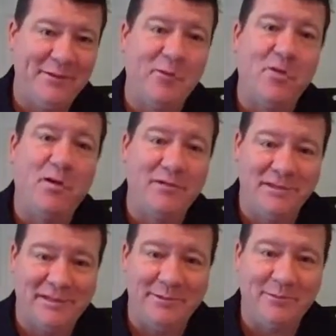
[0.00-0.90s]
we're on the
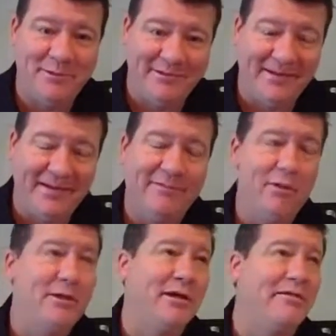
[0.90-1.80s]
same
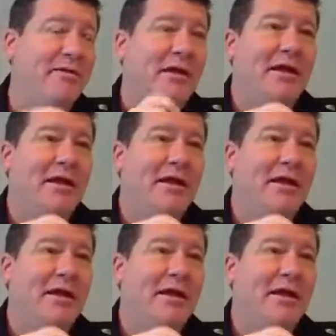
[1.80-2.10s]
level here. Yeah.